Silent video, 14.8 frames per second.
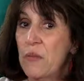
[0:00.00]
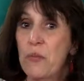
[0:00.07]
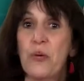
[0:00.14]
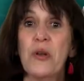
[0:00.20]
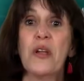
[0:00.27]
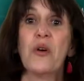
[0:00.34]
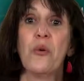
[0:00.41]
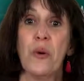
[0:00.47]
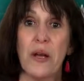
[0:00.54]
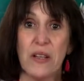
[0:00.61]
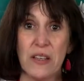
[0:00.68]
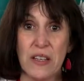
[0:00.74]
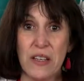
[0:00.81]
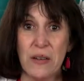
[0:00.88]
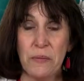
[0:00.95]
pretty
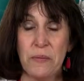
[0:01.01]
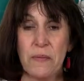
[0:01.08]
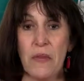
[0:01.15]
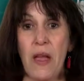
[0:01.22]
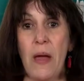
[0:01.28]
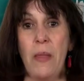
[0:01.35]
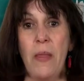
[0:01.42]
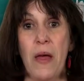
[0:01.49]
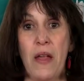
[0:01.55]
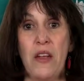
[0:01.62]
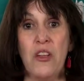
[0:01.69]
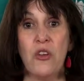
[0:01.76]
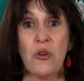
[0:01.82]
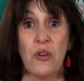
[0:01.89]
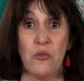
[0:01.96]
quickly, and then
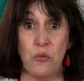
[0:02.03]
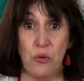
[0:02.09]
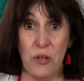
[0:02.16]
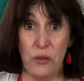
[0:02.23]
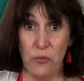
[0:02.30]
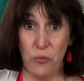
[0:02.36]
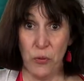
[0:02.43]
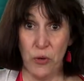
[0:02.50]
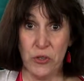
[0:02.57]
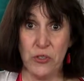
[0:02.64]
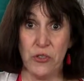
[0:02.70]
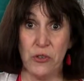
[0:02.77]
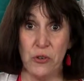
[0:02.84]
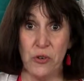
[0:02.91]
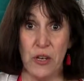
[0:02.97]
you can reinforce
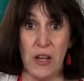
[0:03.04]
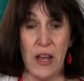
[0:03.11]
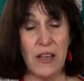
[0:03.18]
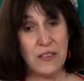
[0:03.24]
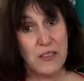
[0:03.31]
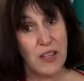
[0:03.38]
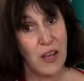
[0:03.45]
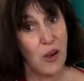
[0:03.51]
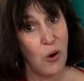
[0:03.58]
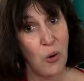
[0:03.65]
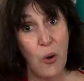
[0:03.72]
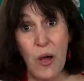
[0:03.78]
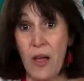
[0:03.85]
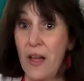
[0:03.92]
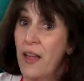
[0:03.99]
the learning as they
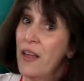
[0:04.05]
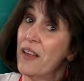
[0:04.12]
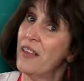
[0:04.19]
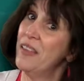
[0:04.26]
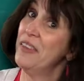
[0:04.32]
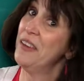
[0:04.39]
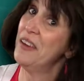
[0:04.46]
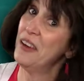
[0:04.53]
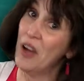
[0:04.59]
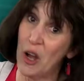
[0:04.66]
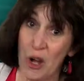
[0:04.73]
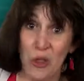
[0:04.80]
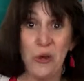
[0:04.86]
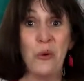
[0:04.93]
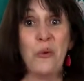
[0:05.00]
go the
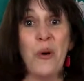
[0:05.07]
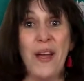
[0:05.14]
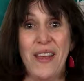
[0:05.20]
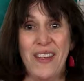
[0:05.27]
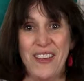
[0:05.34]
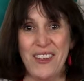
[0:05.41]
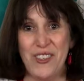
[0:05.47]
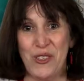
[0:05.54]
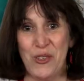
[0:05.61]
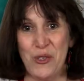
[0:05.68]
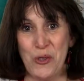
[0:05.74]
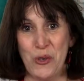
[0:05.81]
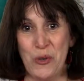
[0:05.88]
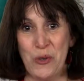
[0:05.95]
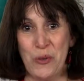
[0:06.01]
other way in the
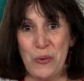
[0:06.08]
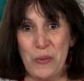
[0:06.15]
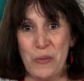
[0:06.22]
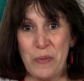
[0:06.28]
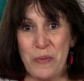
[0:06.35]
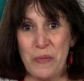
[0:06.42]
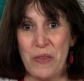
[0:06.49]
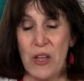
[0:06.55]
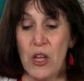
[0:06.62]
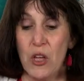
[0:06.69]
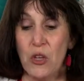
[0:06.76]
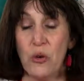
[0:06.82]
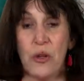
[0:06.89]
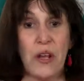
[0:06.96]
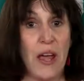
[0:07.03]
circle.
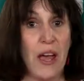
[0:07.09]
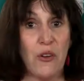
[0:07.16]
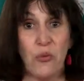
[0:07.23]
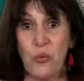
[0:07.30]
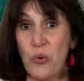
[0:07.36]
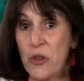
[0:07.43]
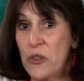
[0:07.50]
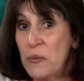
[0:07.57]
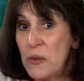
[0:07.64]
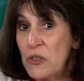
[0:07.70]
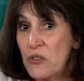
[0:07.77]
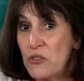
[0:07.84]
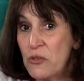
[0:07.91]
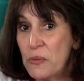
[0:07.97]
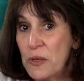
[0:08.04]
You can add rhythm
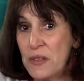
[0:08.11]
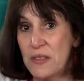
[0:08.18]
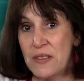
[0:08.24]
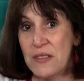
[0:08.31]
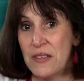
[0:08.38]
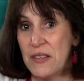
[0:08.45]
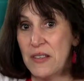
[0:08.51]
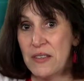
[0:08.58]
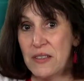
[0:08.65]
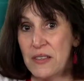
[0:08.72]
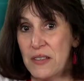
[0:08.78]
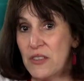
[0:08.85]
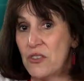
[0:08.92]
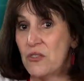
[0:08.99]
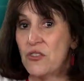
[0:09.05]
instruments to this.
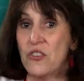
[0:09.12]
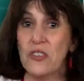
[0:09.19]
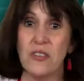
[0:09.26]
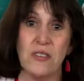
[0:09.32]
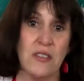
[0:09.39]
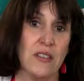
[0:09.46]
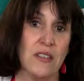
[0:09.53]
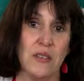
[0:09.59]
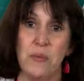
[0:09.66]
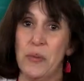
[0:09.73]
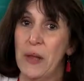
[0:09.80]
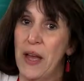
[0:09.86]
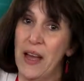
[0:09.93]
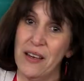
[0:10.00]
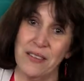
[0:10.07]
It's a
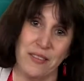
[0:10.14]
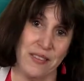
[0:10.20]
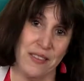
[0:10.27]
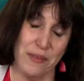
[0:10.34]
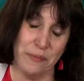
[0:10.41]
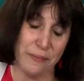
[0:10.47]
blast.